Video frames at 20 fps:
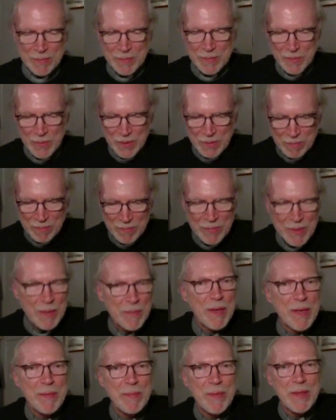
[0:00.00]
It
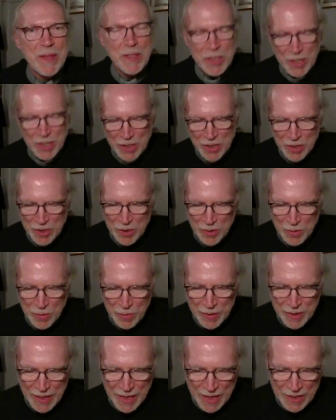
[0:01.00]
may be that Jesus has
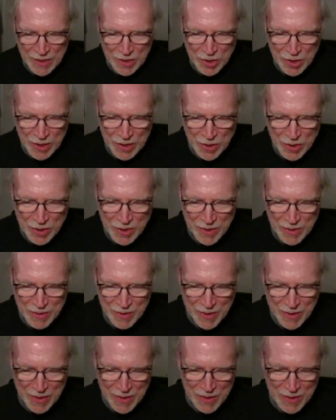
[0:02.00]
already had a chance to
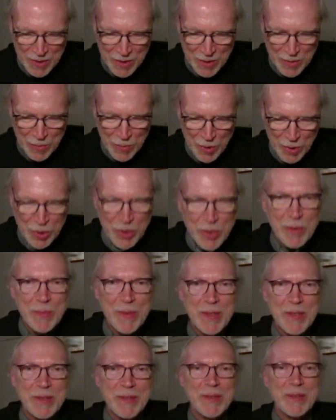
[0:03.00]
wash
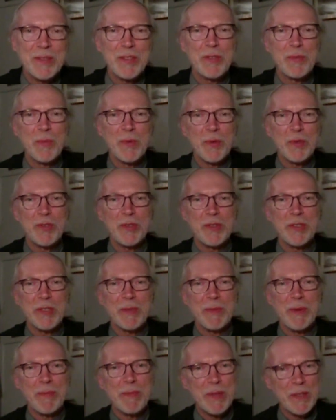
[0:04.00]
them in some water or
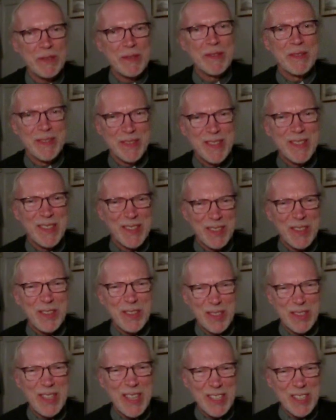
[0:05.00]
something, but
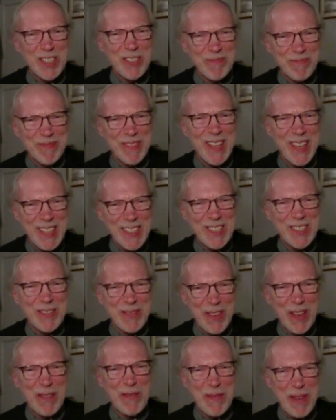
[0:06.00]
nonetheless,
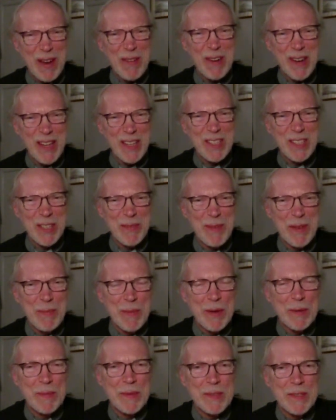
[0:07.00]
it's a very intimate
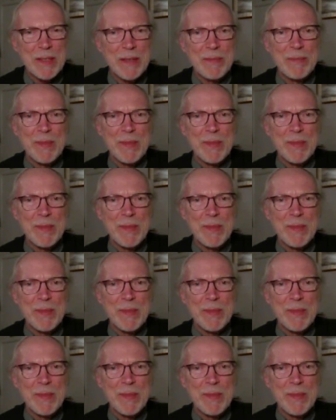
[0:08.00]
moment.